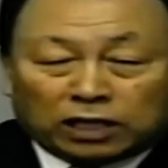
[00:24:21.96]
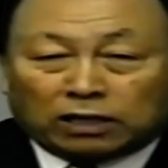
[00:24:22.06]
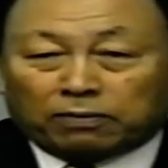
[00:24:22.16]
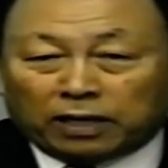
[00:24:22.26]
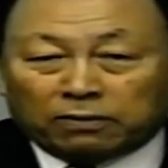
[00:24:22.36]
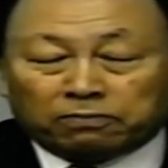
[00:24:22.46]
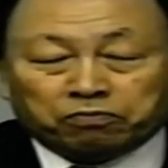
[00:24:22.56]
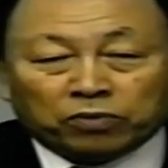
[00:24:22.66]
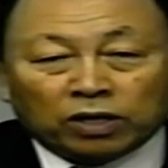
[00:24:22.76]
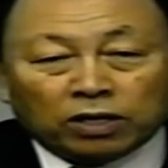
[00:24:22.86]
going
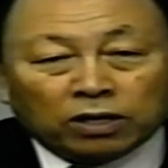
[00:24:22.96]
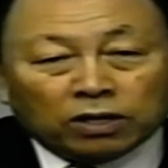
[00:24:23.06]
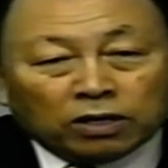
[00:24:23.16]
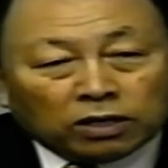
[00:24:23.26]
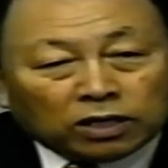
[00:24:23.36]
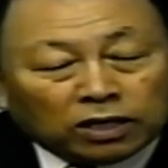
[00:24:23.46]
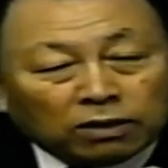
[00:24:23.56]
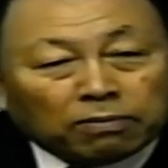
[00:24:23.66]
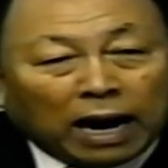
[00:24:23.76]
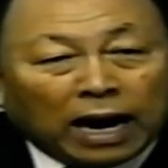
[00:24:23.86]
round and round inside of
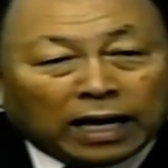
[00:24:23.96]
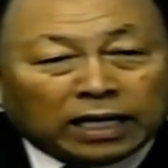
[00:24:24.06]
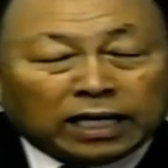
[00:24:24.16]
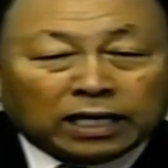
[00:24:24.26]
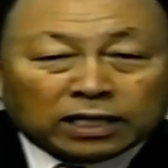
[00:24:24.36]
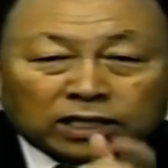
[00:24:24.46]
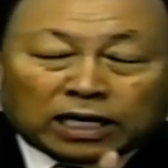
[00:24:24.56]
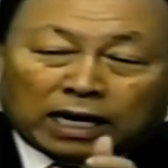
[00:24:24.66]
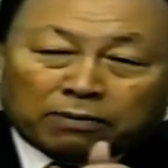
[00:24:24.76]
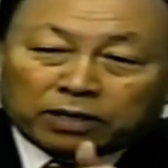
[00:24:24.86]
them. So
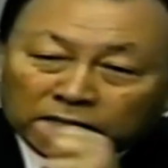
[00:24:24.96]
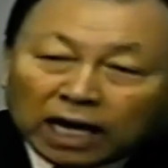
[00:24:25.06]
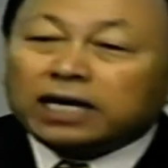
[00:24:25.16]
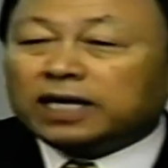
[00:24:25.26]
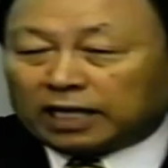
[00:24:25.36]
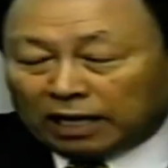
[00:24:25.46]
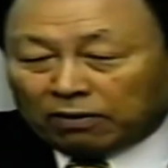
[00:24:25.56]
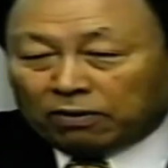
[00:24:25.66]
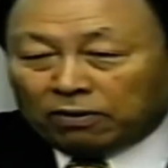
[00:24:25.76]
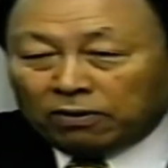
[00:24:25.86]
even though they don't
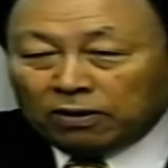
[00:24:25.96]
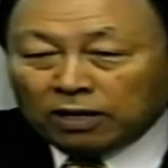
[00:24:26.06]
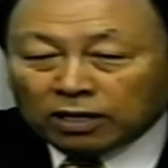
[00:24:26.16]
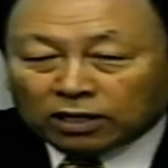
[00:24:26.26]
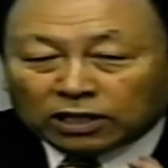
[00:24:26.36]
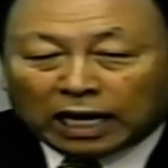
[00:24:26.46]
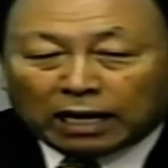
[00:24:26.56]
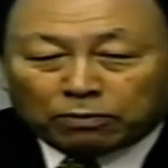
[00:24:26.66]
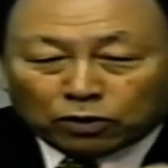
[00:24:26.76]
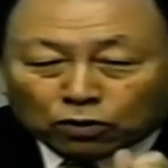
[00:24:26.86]
want to hear it,
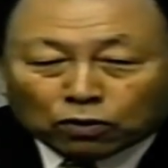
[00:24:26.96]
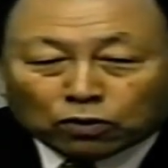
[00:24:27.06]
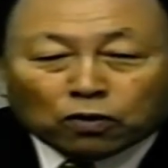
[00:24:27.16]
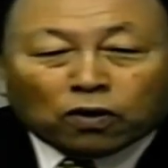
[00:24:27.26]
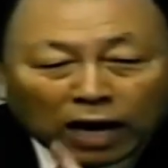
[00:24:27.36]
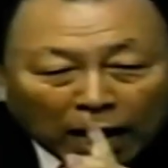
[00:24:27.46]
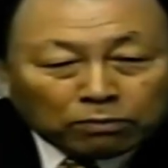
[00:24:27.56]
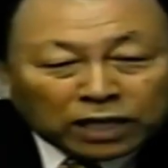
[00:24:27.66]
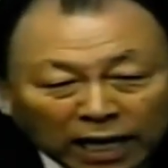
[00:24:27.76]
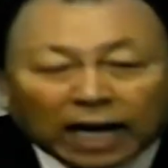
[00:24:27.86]
that word saves
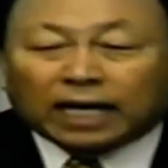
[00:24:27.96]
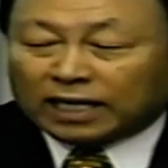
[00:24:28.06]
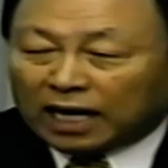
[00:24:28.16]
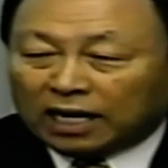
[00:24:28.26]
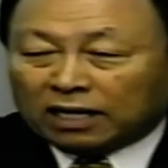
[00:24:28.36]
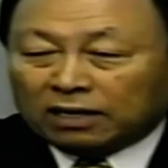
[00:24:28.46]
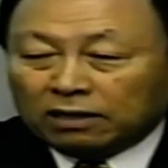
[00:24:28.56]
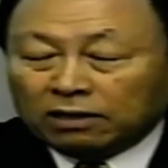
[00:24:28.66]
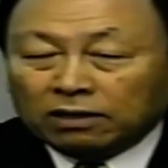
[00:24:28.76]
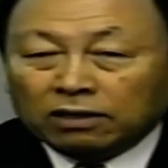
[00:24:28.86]
them. That's fine.
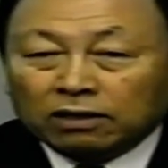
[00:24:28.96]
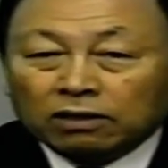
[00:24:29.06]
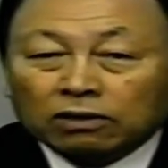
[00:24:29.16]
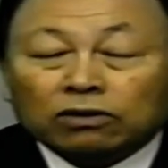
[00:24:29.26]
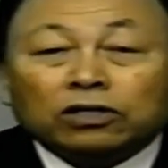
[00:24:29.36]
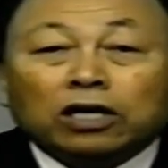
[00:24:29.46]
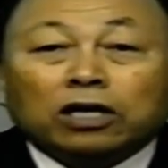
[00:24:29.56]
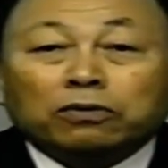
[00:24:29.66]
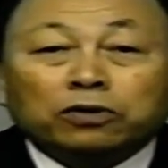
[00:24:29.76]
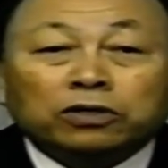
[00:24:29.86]
Proverbs chapter 28, verse
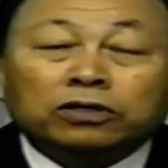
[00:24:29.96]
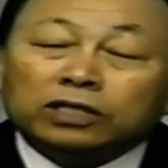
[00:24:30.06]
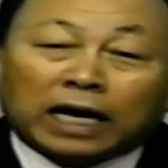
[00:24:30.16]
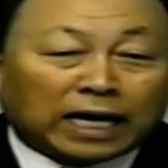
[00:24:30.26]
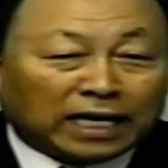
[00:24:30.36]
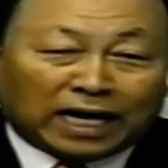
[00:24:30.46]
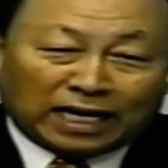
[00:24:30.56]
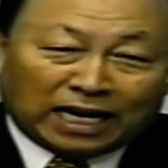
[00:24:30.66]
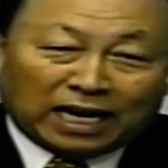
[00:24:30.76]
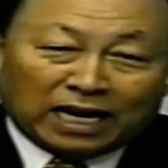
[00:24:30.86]
23. In the end, that
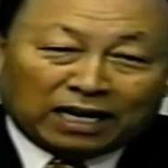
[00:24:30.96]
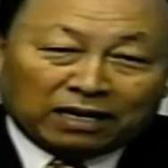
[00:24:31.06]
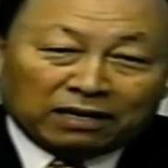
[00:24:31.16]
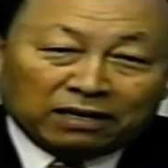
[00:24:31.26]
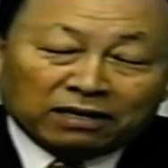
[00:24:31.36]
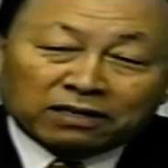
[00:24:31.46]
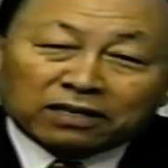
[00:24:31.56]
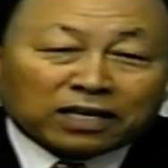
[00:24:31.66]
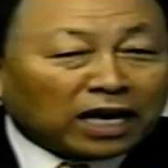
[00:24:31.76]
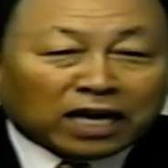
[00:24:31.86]
person ends up giving
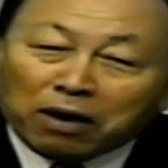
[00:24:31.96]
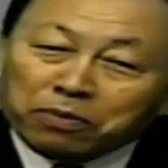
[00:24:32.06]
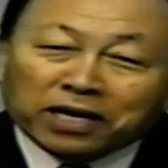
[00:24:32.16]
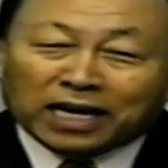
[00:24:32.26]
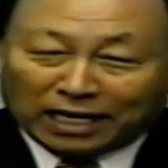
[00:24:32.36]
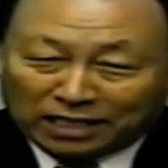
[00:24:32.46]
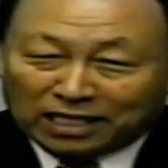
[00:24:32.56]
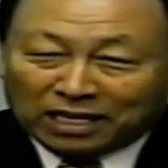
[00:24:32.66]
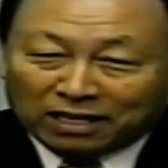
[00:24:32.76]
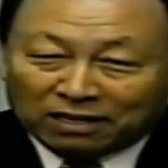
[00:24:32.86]
thanks, but you don't have that
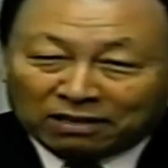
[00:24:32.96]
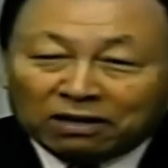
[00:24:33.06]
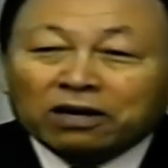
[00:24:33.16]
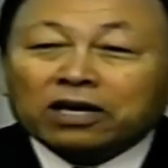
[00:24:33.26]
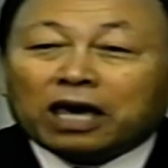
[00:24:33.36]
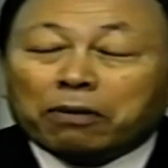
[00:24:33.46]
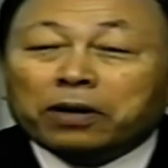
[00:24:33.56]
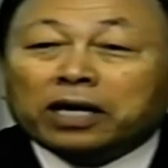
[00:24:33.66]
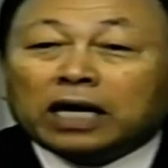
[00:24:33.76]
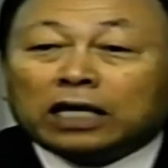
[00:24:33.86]
love. So you don't
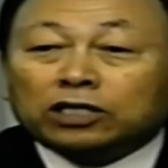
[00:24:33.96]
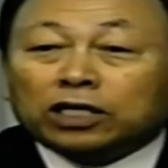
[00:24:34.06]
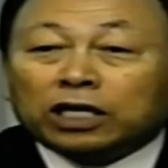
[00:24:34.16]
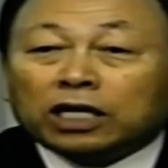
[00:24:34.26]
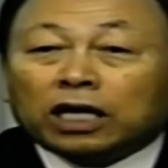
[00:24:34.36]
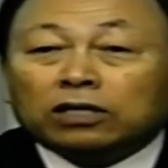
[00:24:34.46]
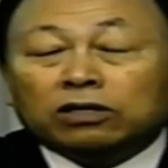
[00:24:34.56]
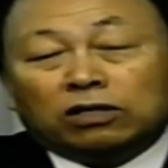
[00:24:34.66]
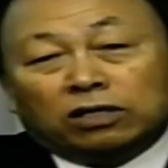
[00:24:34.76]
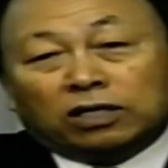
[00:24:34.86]
keep the
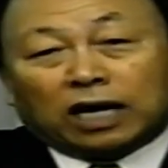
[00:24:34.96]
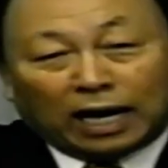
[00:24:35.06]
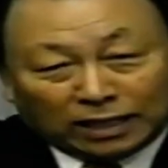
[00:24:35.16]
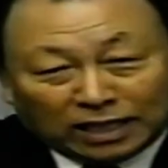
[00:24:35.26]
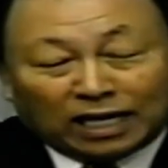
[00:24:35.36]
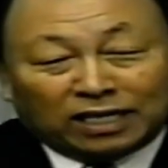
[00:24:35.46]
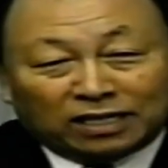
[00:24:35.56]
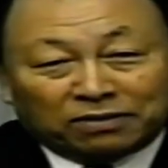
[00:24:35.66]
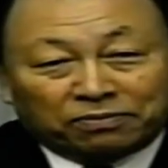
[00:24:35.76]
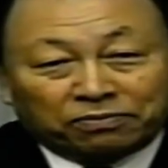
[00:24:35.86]
commandment. Because you don't
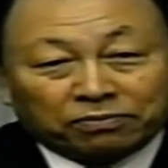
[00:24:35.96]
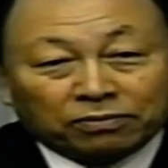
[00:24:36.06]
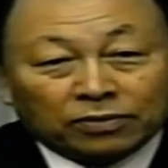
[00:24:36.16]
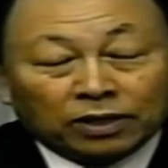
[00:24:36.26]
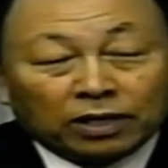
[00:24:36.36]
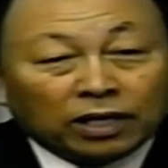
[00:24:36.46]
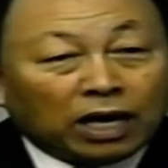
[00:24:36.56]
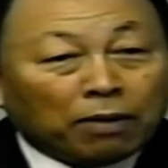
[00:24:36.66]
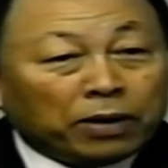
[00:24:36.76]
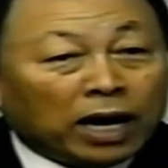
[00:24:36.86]
keep the commandment, you're
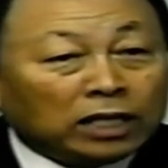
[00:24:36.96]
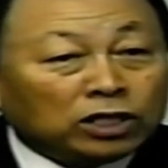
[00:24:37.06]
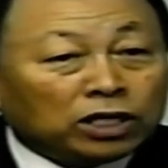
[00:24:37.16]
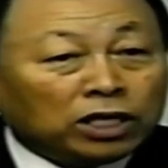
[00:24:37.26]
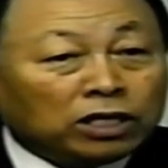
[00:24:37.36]
a fake.